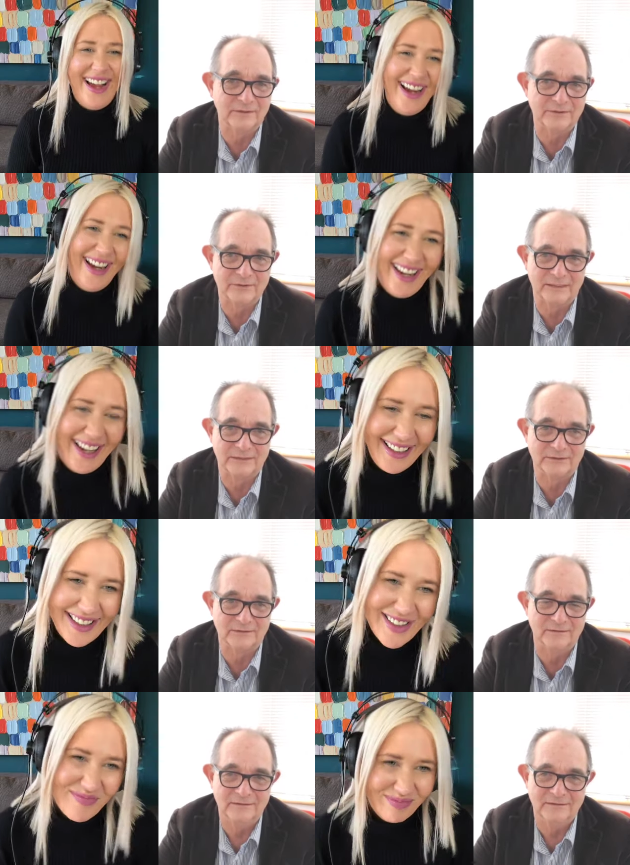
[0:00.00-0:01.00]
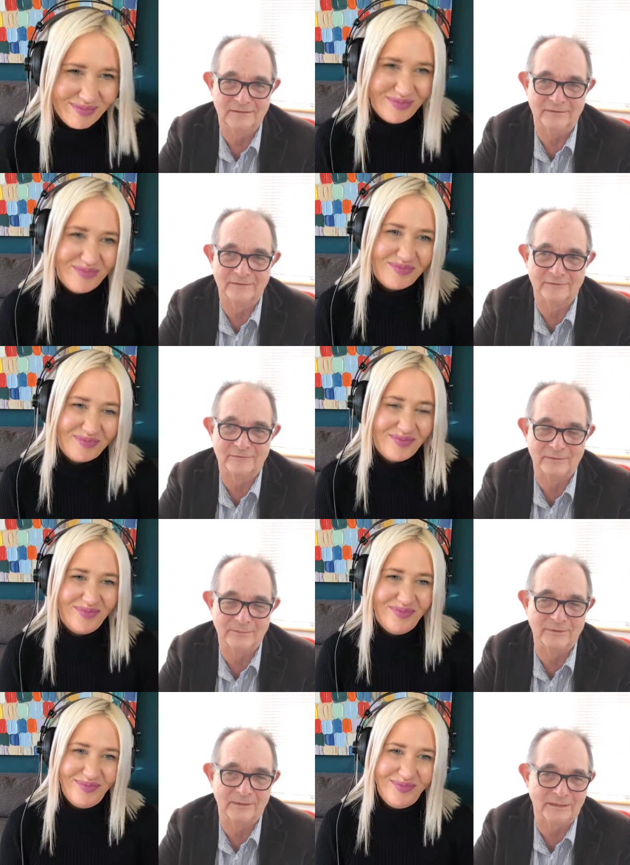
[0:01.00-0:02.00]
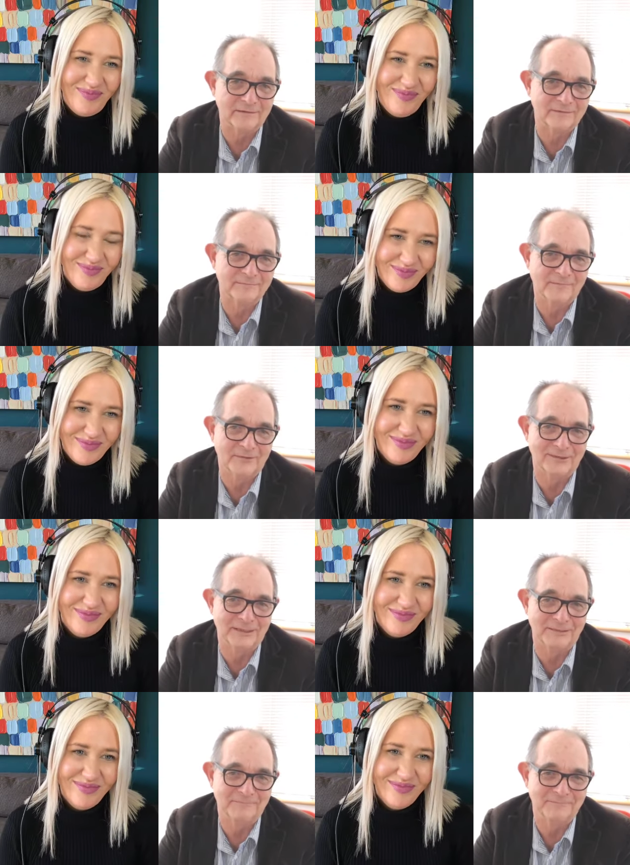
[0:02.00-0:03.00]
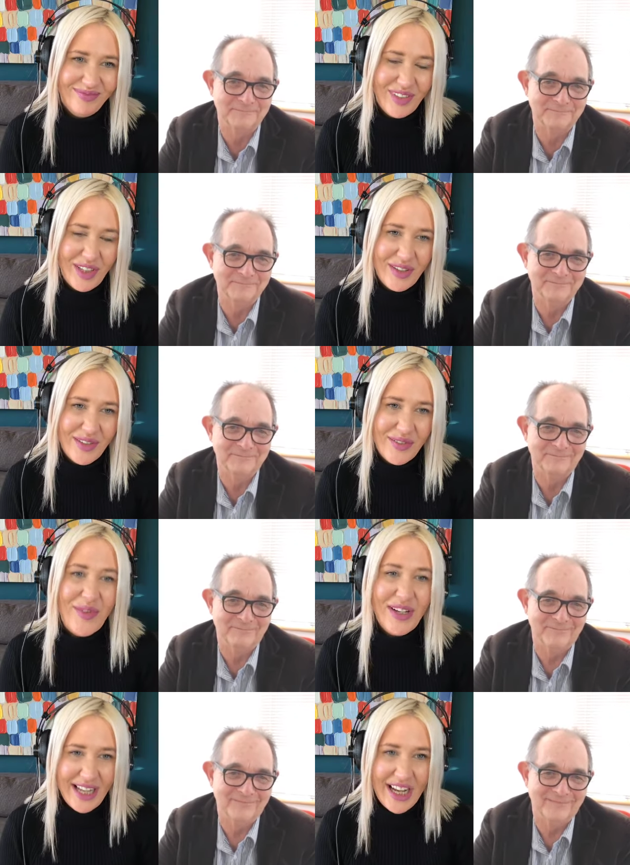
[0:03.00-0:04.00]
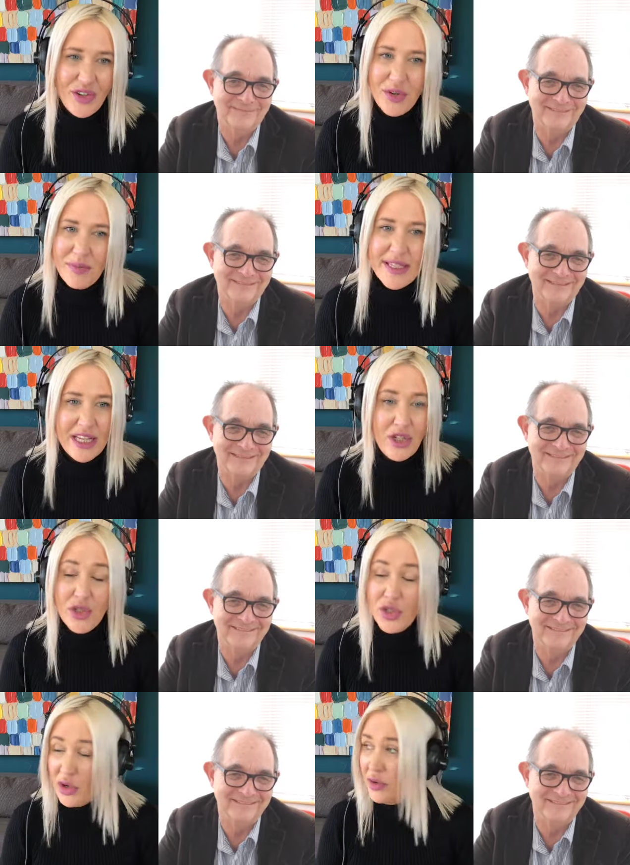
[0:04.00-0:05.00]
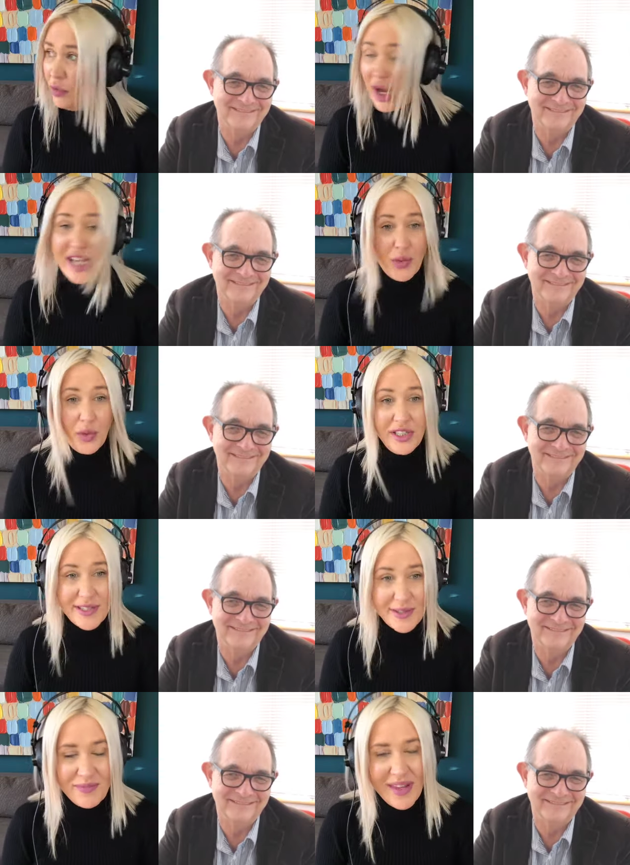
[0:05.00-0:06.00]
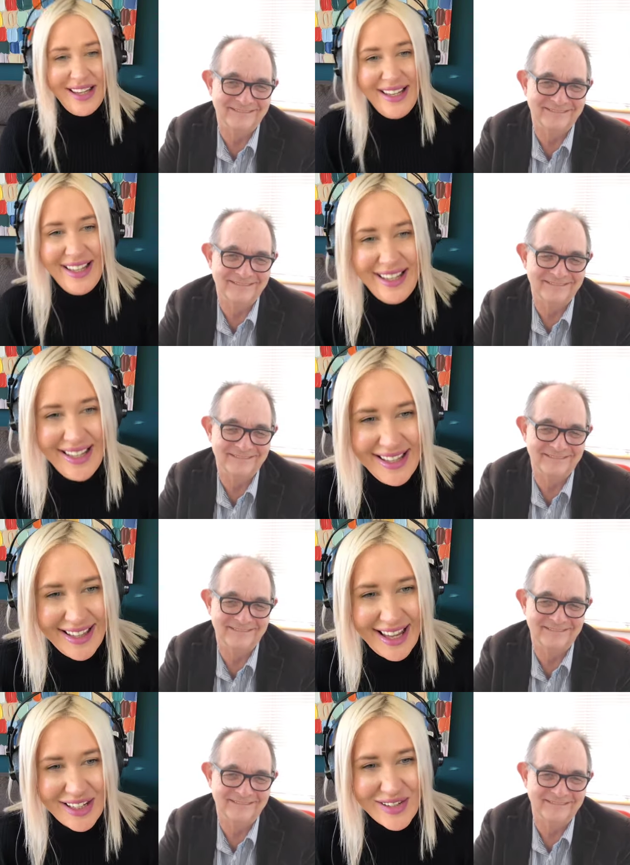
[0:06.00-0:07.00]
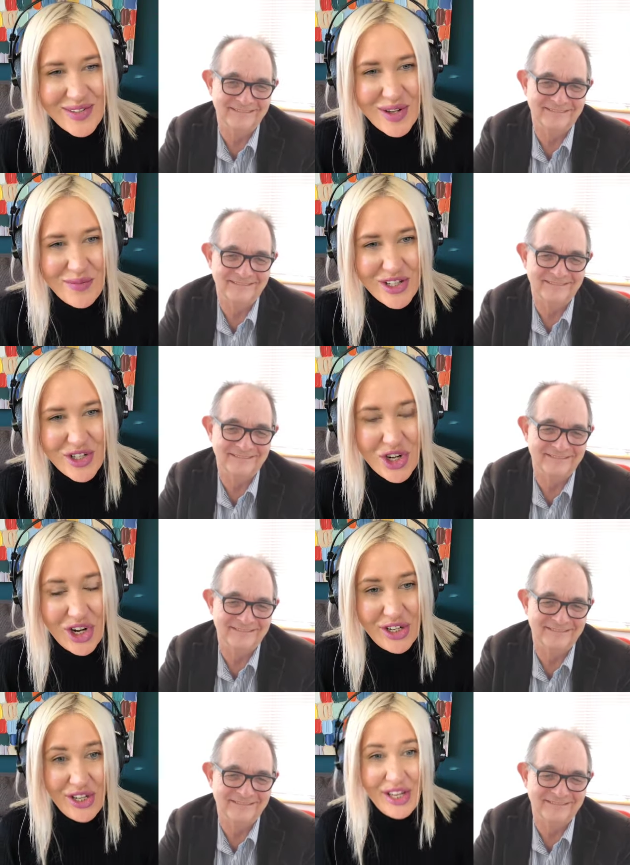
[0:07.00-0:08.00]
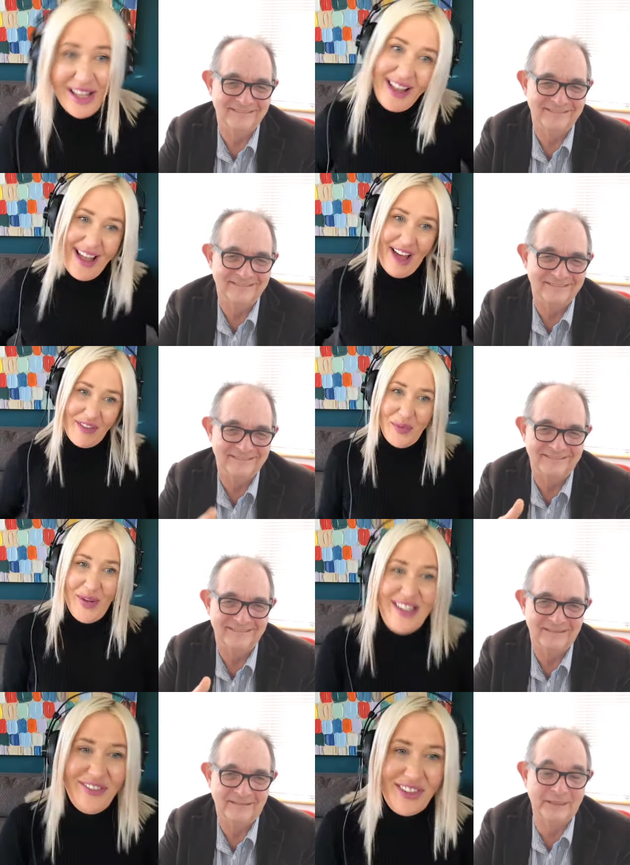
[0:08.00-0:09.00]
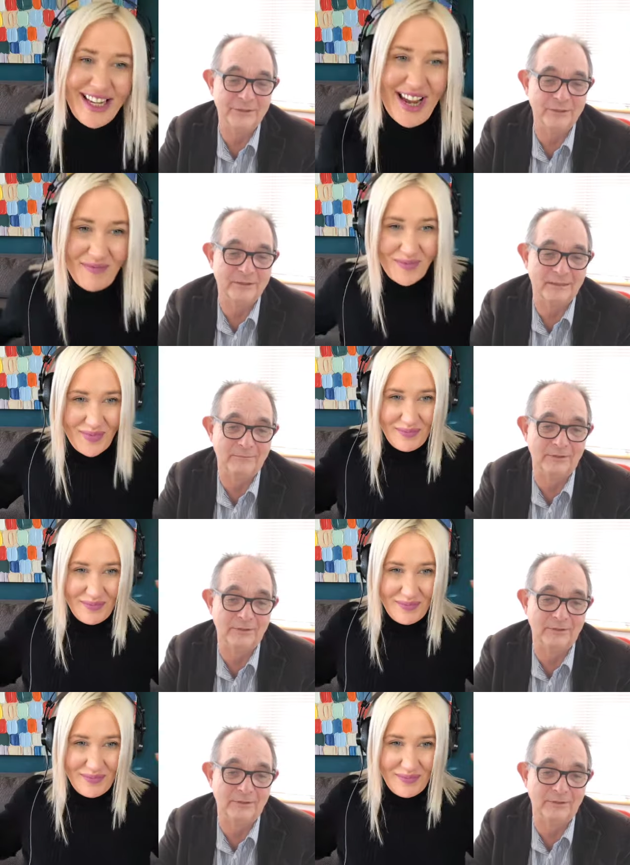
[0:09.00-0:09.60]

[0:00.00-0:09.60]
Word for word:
Speaker 1: education is a criminal act. Okay.
Speaker 2: 100% so. Wise words. Thank you so much, Jon. Have a wonderful Thank you, Carmen.